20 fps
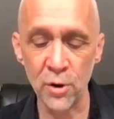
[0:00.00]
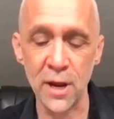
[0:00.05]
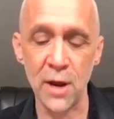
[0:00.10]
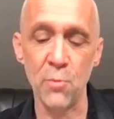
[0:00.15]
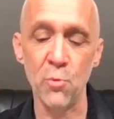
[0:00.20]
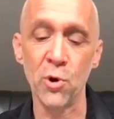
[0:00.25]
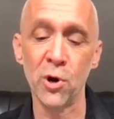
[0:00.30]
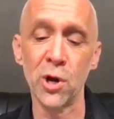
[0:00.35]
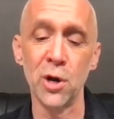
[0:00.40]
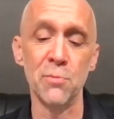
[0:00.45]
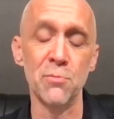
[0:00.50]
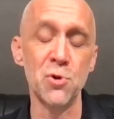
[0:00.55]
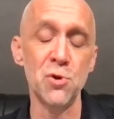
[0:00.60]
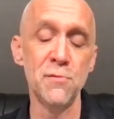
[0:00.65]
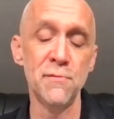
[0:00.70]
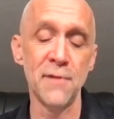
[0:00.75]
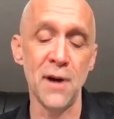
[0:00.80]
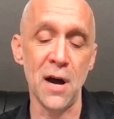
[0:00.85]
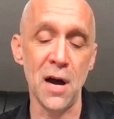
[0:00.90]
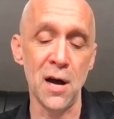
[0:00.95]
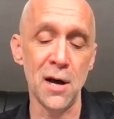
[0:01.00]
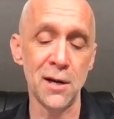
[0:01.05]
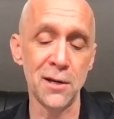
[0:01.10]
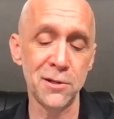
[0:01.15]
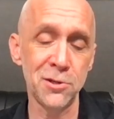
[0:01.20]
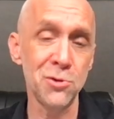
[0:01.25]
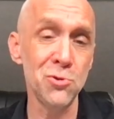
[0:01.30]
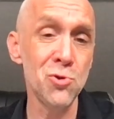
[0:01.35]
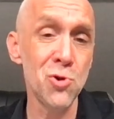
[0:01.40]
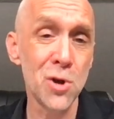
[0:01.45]
And we're going to move on
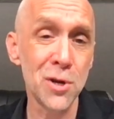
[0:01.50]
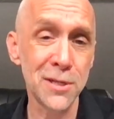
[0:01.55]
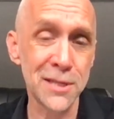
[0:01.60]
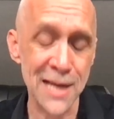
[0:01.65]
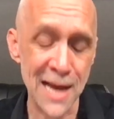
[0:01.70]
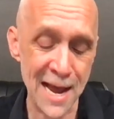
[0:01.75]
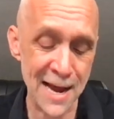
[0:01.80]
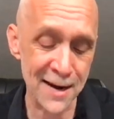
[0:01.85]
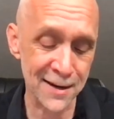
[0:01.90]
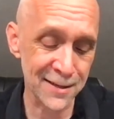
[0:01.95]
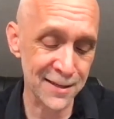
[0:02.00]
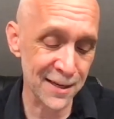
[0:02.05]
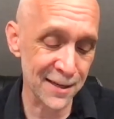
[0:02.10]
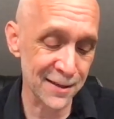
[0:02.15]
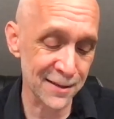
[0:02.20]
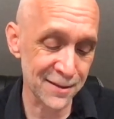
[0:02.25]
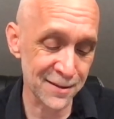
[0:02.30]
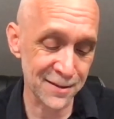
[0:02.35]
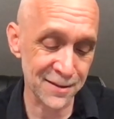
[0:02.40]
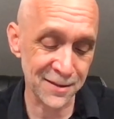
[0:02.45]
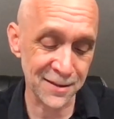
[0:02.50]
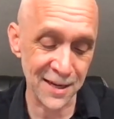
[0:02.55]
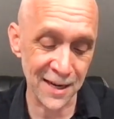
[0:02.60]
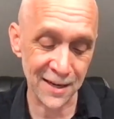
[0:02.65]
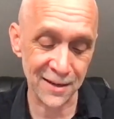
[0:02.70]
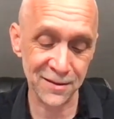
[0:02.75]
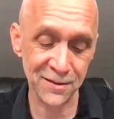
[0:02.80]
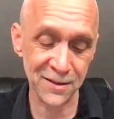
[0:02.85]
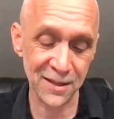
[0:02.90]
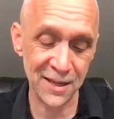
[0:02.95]
to tactic 6,